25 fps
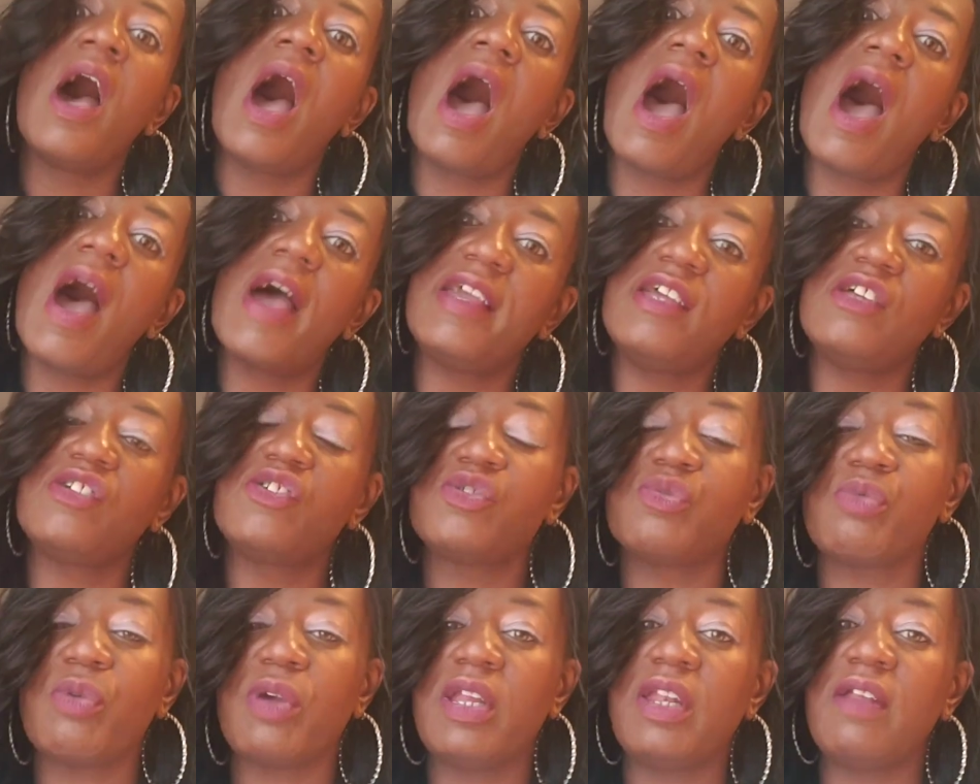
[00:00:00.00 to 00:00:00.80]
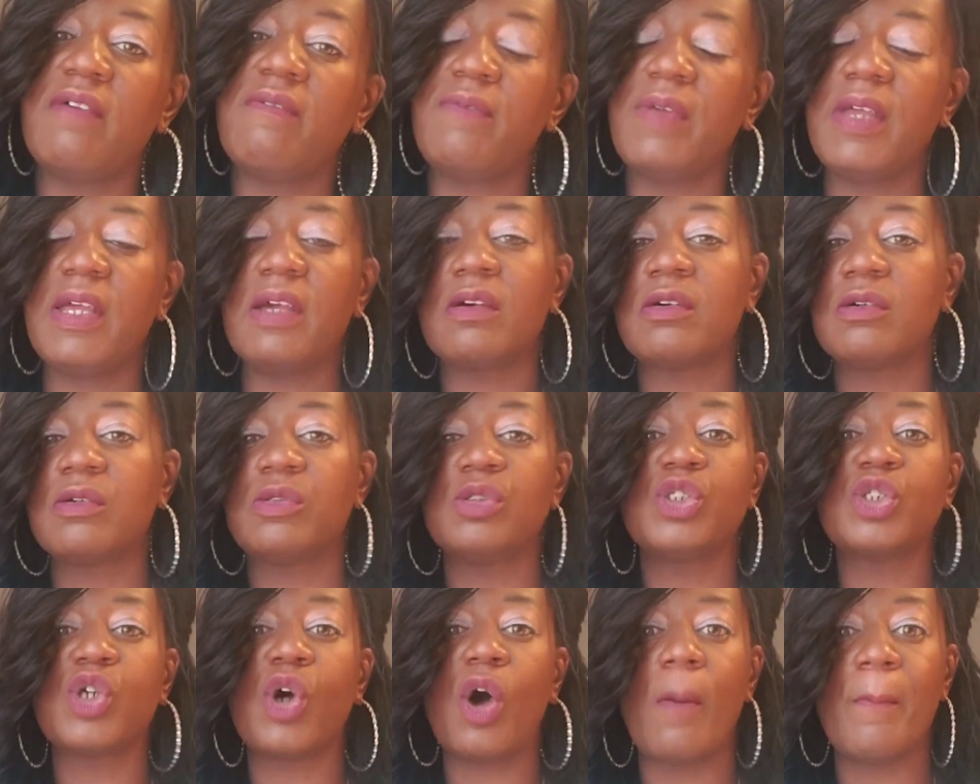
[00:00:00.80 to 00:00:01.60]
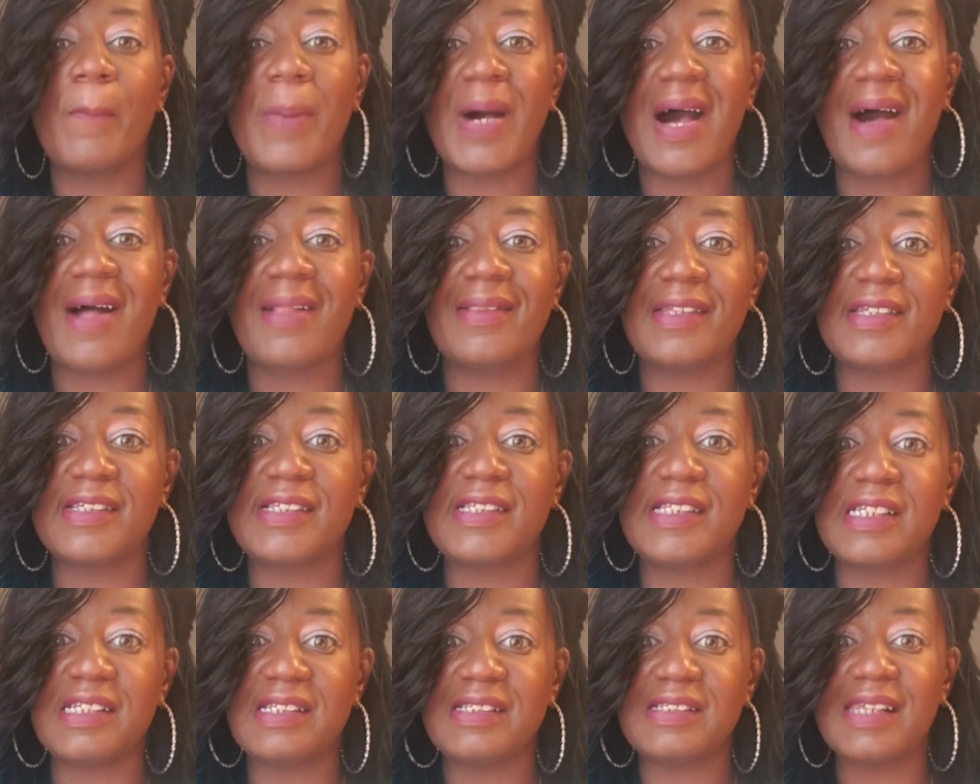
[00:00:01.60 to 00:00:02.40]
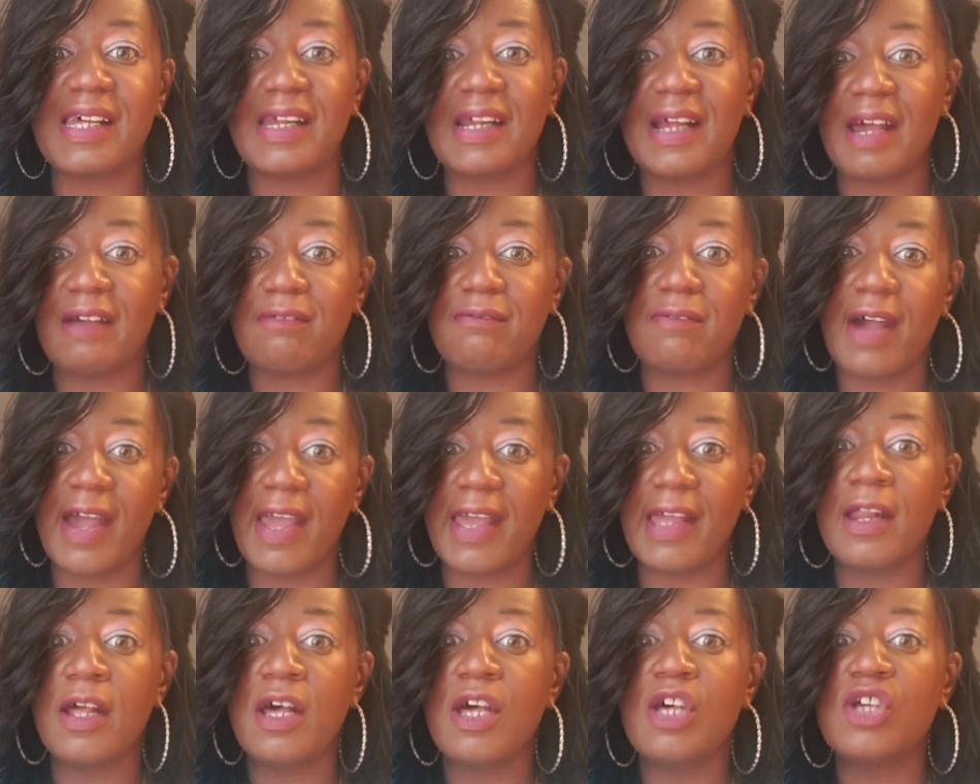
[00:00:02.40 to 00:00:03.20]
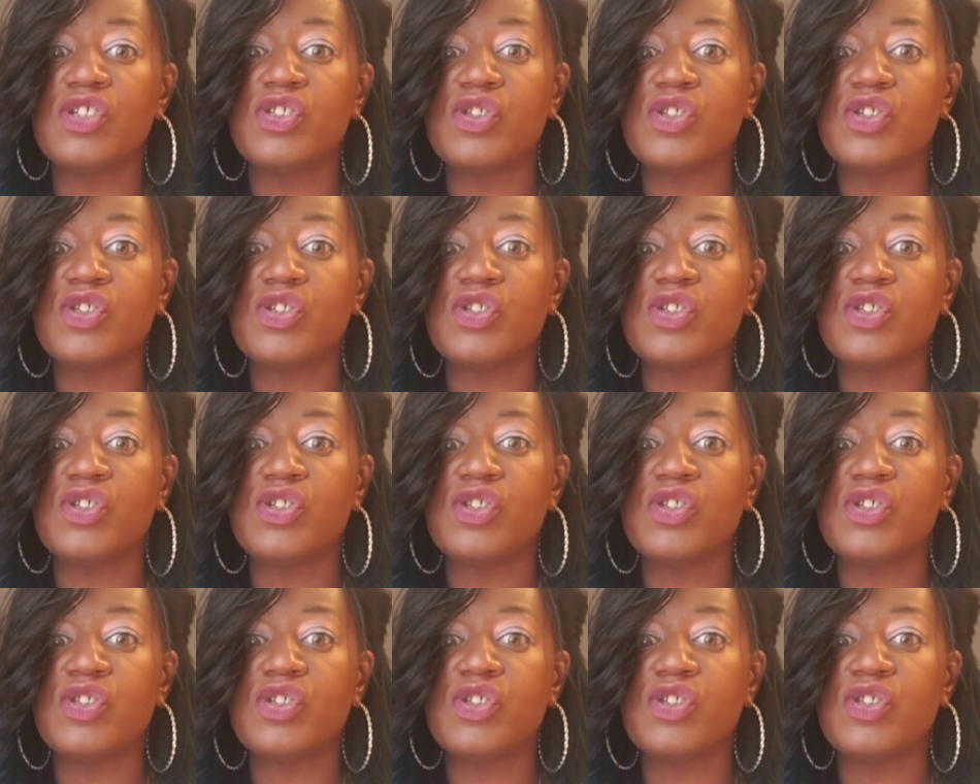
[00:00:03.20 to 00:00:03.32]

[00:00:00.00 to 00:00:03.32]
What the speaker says: highest rated vehicles on policies that I write.